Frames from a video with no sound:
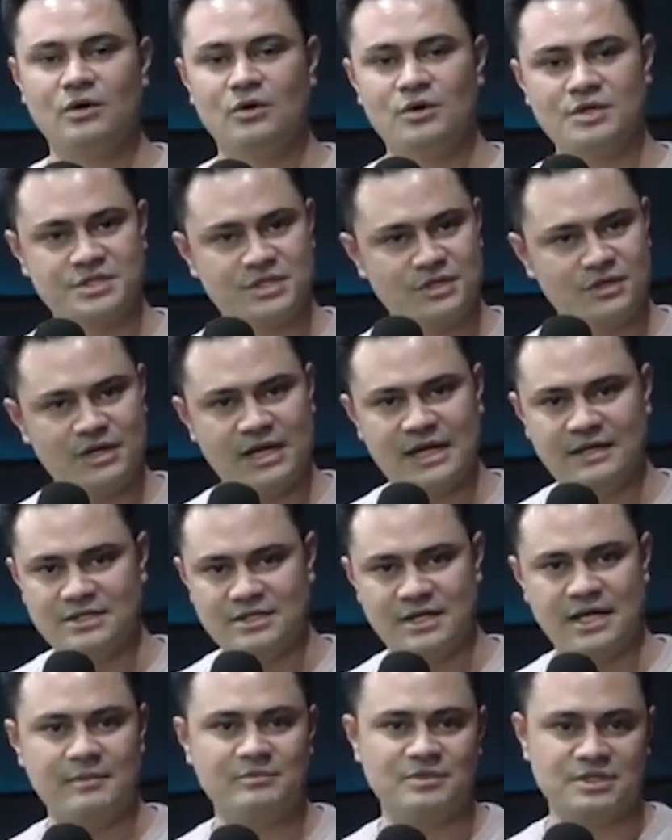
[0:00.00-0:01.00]
also
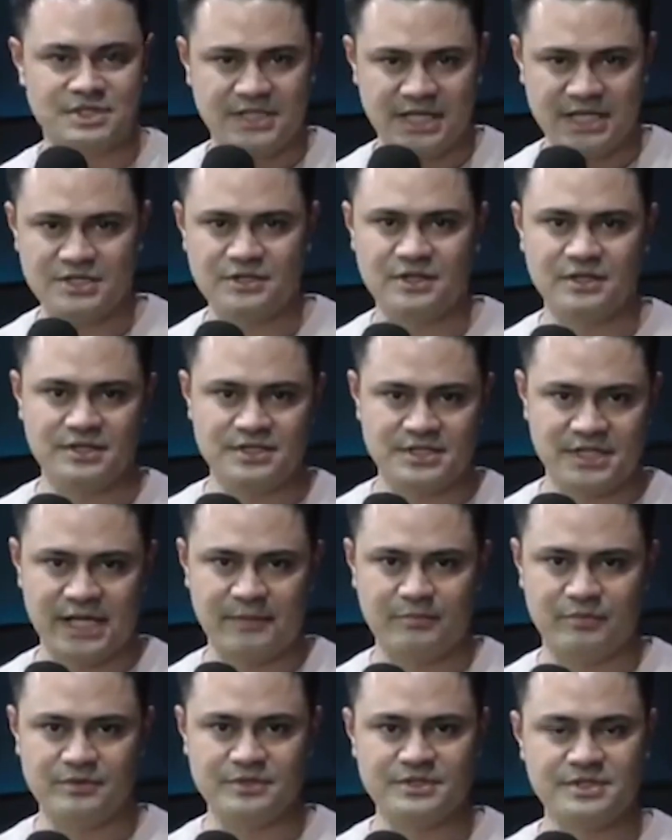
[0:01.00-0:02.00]
had time to teach the
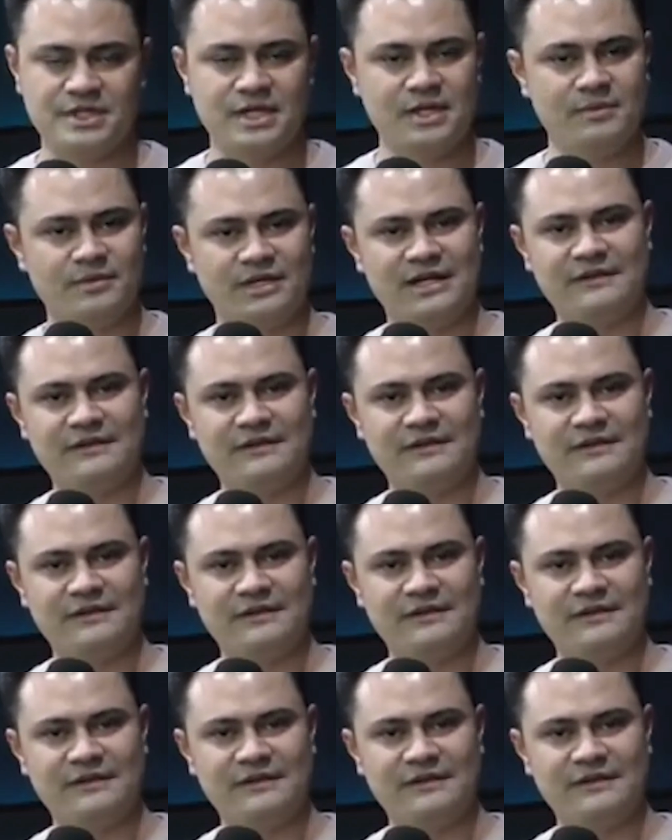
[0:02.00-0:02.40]
disciples.